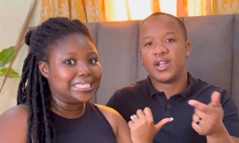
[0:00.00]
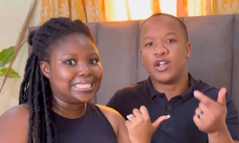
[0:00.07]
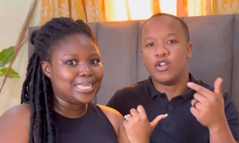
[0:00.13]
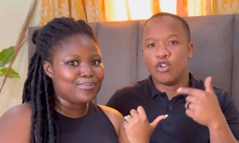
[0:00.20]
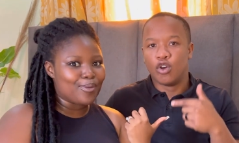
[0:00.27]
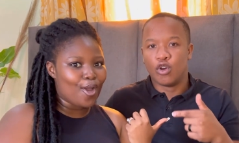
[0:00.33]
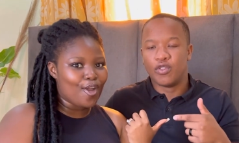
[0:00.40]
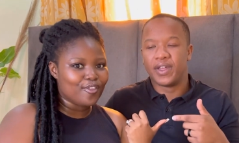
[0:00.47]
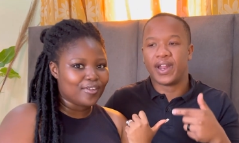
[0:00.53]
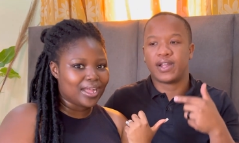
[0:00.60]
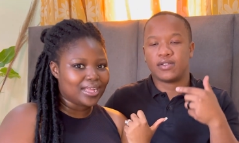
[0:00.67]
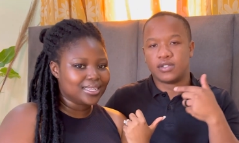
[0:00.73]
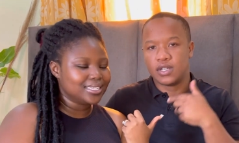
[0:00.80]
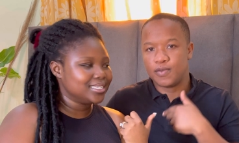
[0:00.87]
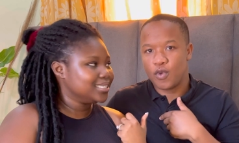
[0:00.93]
Speaker 1: sleep over. Could
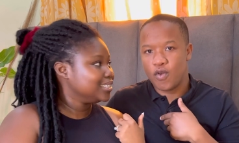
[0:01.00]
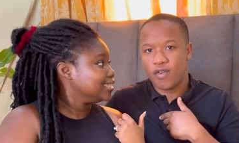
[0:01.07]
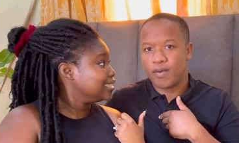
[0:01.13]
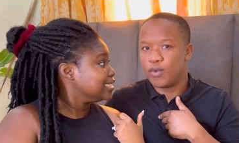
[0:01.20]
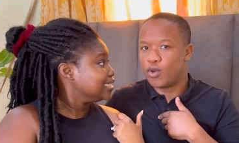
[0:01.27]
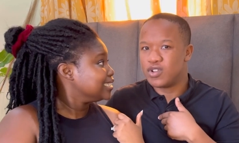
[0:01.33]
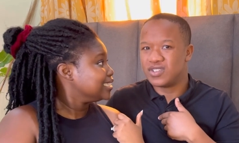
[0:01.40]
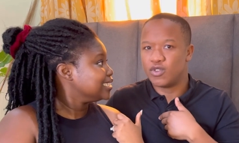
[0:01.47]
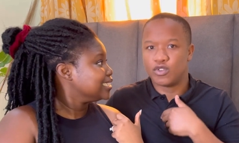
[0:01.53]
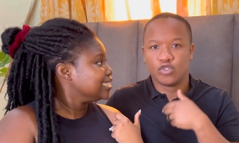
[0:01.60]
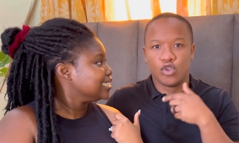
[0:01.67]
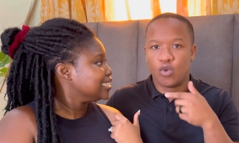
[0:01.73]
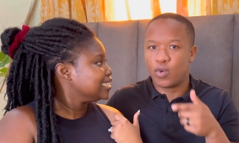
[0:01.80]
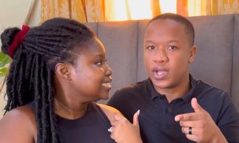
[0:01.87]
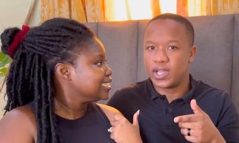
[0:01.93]
sleep over because there was
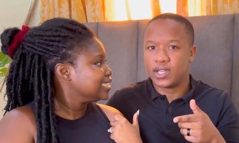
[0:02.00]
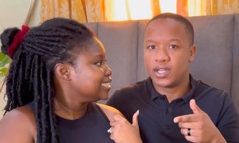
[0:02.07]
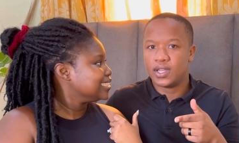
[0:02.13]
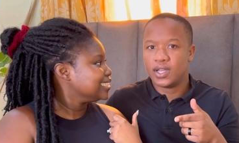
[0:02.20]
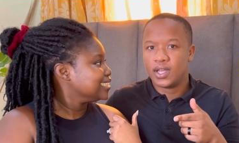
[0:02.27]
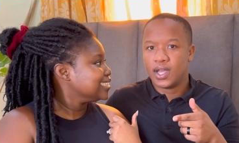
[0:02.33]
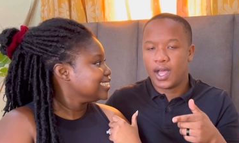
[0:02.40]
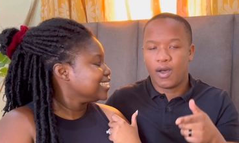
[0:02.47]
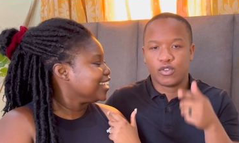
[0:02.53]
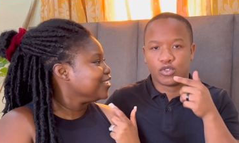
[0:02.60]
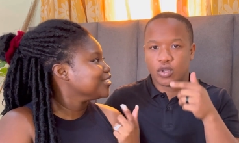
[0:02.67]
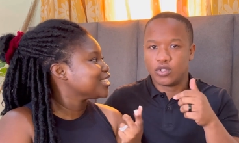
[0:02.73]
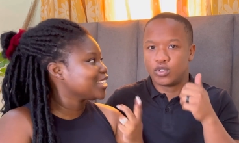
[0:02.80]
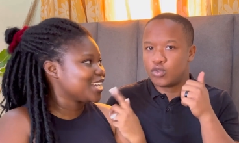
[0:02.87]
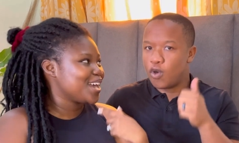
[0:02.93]
no way that he
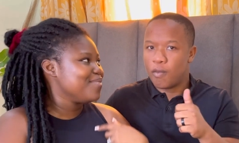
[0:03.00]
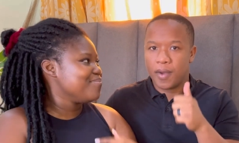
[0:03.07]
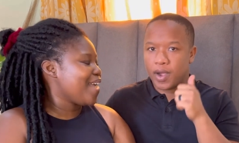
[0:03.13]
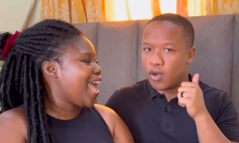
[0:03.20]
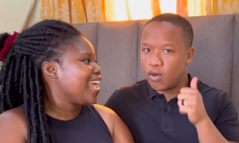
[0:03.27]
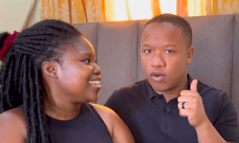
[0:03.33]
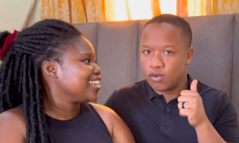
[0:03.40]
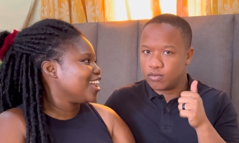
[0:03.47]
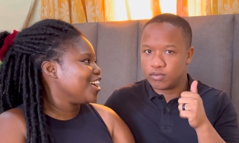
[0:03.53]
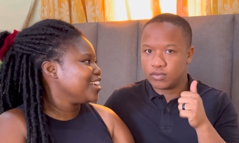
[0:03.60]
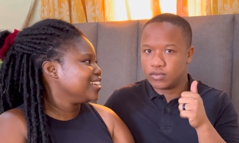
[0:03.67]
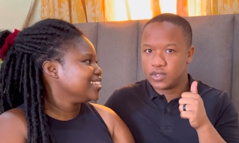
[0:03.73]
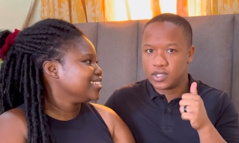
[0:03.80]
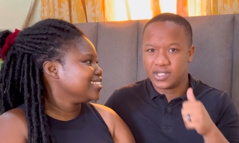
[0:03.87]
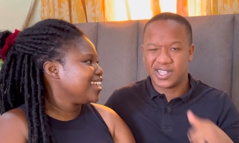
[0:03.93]
was gonna come back. yeah.
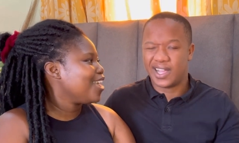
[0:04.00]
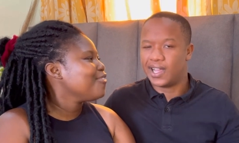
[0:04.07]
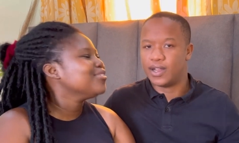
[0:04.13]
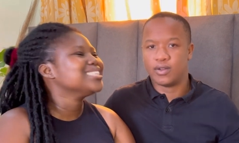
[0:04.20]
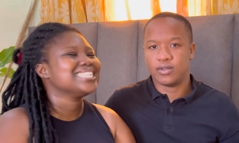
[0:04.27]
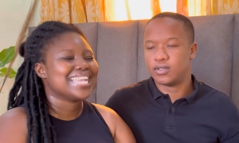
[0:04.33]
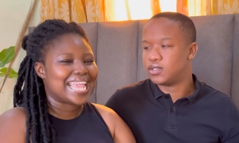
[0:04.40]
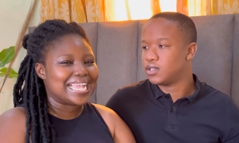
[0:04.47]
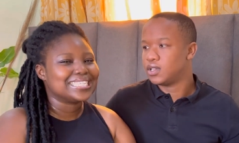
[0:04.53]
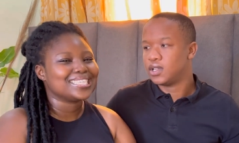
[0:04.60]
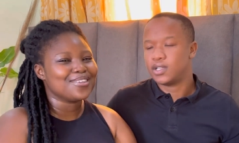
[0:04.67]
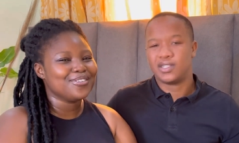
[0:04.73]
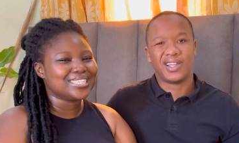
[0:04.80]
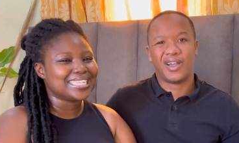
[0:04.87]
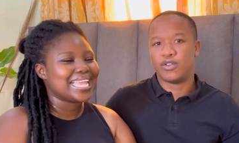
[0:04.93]
it was, was, late.
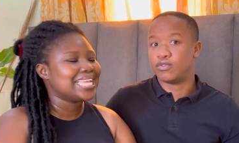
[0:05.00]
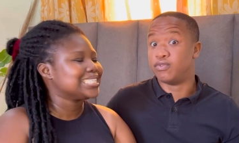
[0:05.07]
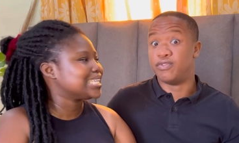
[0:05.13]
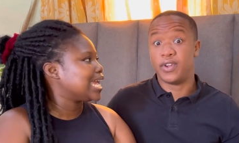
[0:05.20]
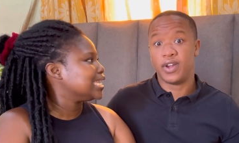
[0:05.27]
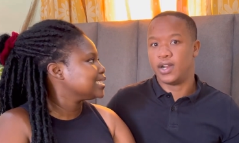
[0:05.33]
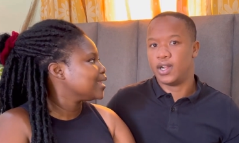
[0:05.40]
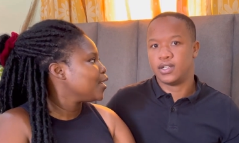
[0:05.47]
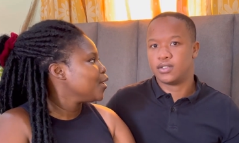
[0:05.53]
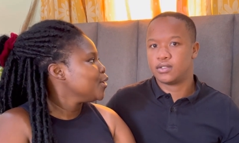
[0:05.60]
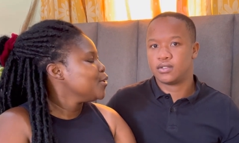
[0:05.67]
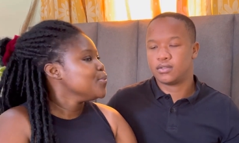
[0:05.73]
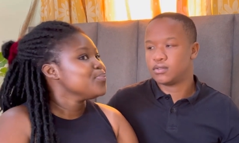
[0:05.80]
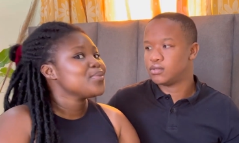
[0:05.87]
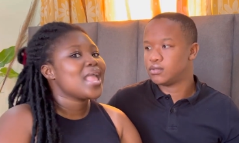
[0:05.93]
It was late. Was
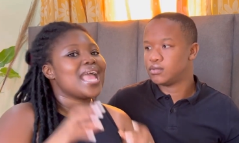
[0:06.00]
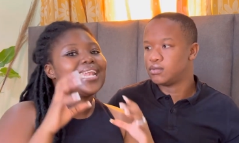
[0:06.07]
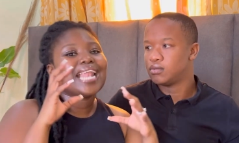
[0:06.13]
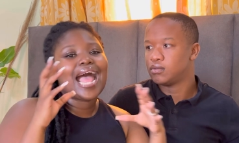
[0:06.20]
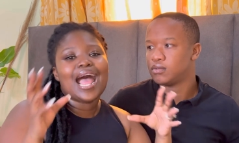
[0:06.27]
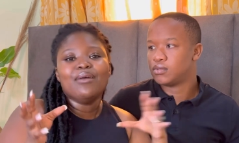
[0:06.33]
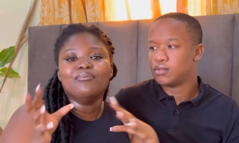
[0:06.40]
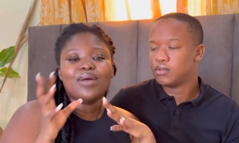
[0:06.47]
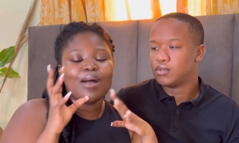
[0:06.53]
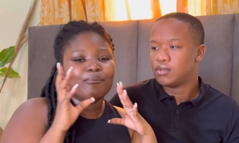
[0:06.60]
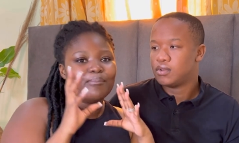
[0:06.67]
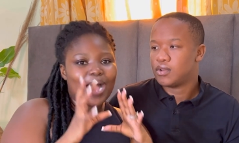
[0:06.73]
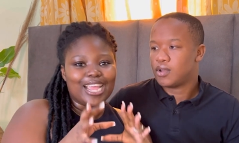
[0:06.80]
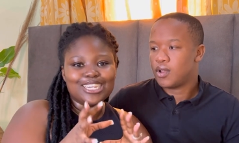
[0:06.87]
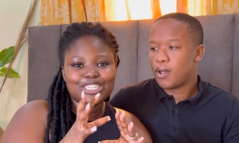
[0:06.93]
Speaker 2: and um,
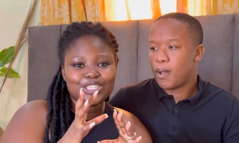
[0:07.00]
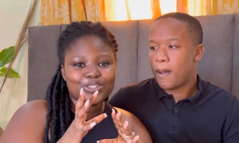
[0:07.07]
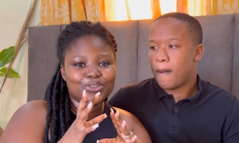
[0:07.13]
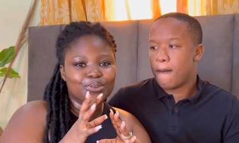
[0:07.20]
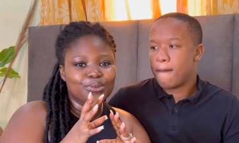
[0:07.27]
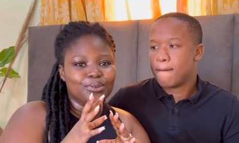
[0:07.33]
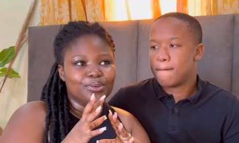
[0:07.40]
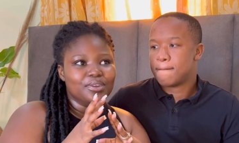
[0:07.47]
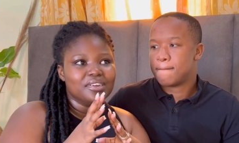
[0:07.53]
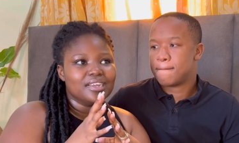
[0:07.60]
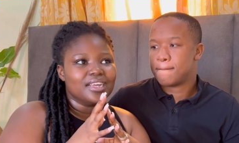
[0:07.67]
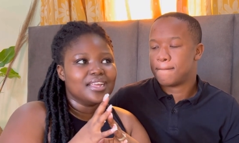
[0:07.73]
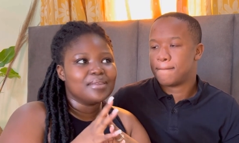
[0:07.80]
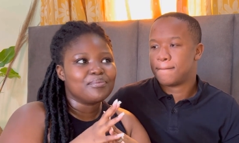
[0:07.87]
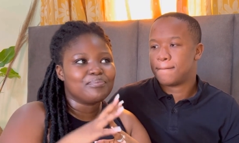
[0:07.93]
mind you,
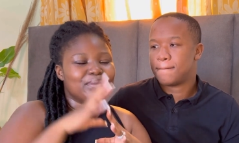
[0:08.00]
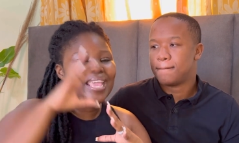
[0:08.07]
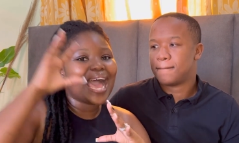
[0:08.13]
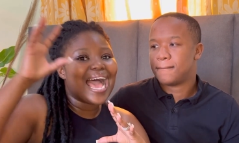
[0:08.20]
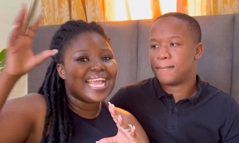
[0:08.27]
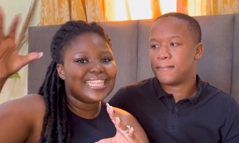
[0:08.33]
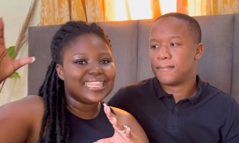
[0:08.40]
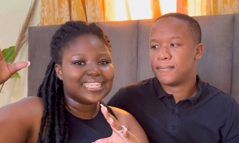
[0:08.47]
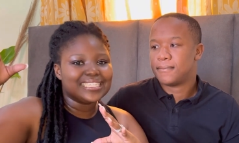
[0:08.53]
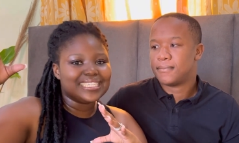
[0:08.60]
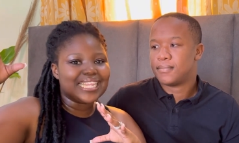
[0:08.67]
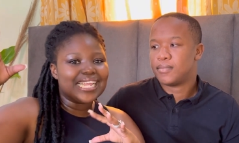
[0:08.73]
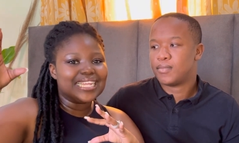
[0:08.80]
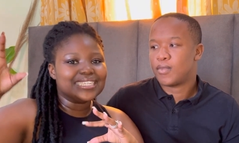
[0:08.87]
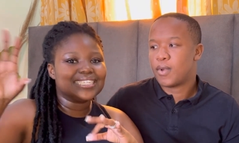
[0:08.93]
behind the
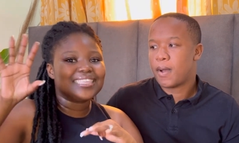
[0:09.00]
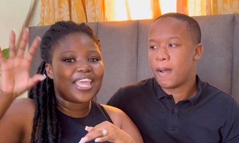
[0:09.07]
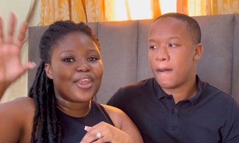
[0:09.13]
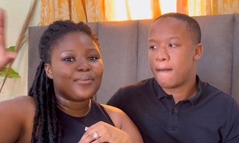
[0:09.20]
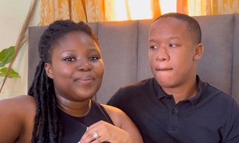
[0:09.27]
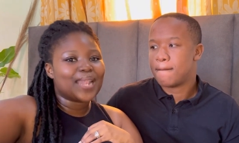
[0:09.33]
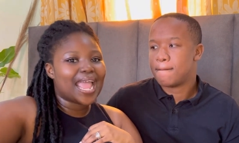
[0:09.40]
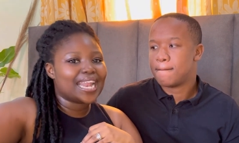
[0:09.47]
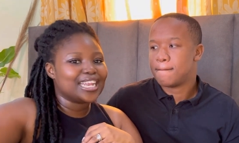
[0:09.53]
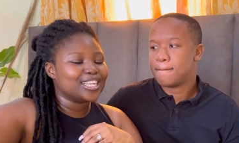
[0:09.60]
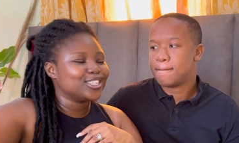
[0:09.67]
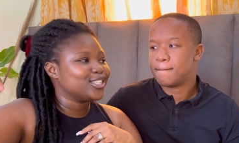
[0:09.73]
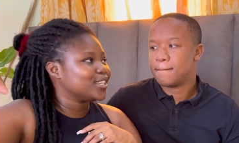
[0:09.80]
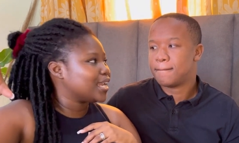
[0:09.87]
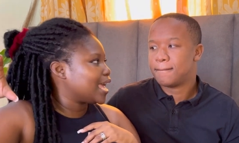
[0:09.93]
scenes, they're planning
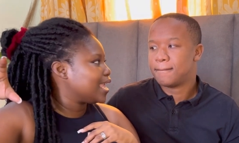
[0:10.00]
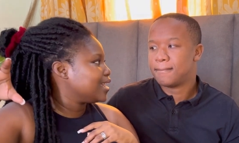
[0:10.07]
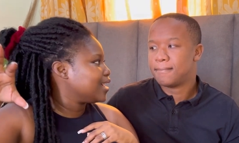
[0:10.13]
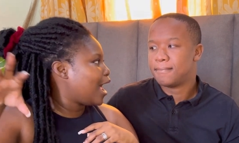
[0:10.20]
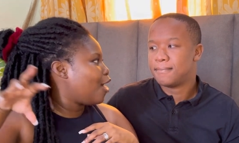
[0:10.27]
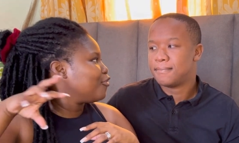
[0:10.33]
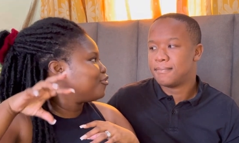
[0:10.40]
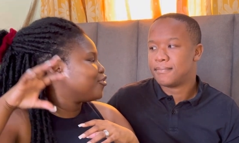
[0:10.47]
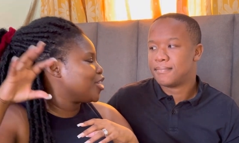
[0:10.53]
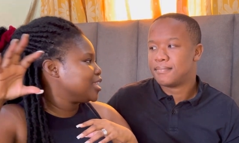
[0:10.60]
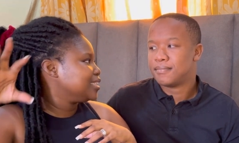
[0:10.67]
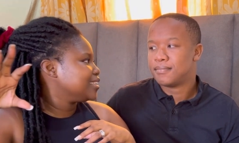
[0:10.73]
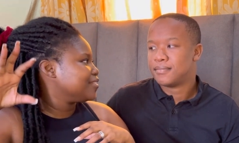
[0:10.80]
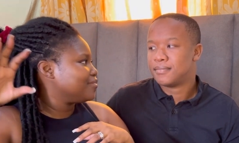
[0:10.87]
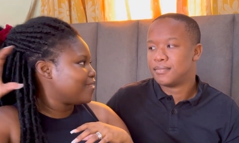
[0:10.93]
to like our
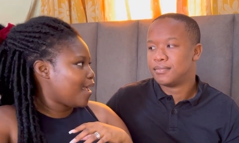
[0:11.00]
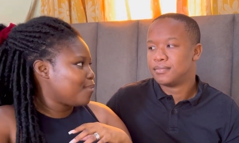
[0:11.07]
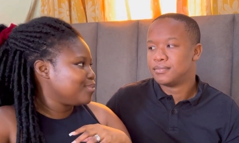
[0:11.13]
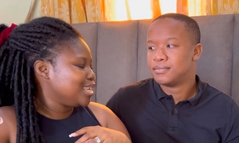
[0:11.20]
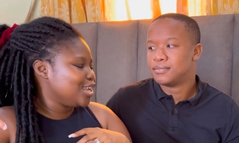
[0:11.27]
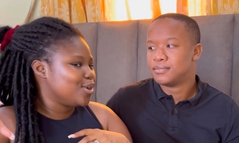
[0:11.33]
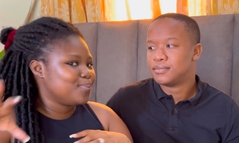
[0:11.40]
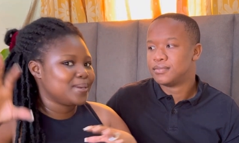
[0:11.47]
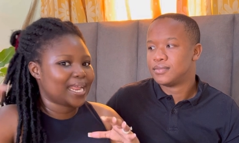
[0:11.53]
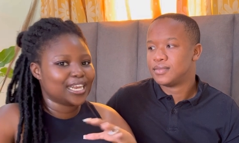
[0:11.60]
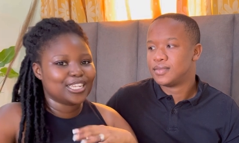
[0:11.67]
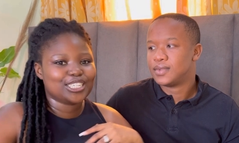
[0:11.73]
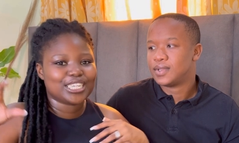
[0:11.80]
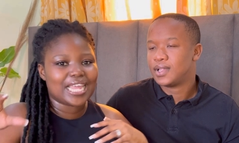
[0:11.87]
friends and family are planning to